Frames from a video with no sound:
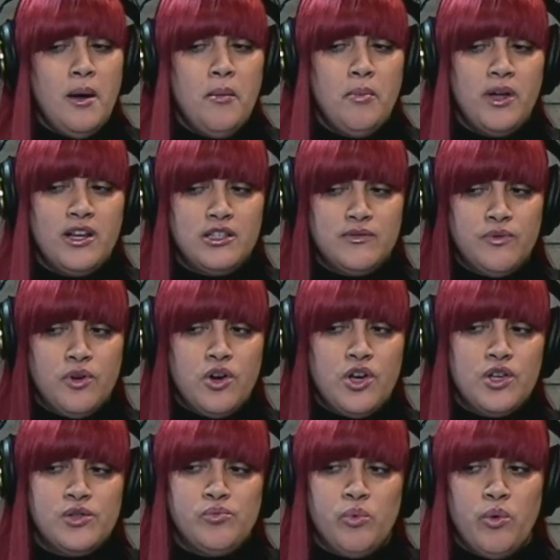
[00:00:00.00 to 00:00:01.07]
But as far
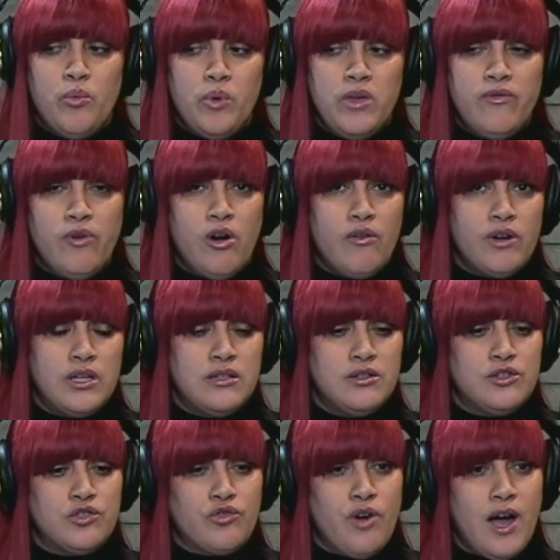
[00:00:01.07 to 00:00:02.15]
as what we've already
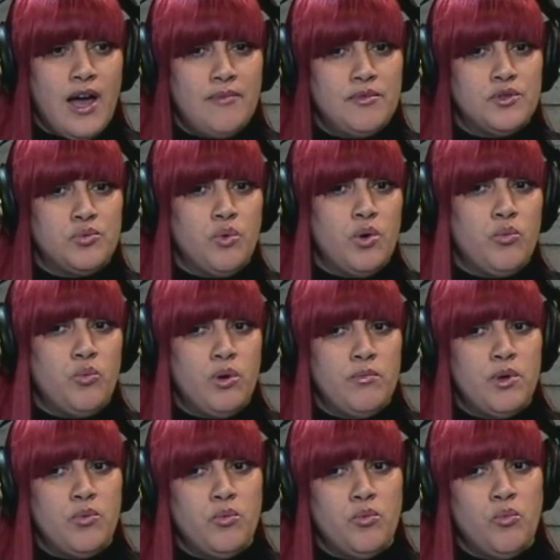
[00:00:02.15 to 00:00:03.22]
described as what
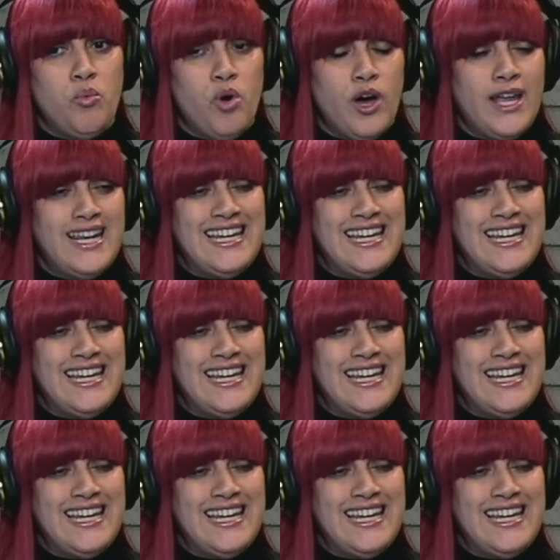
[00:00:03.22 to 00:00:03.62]
women want,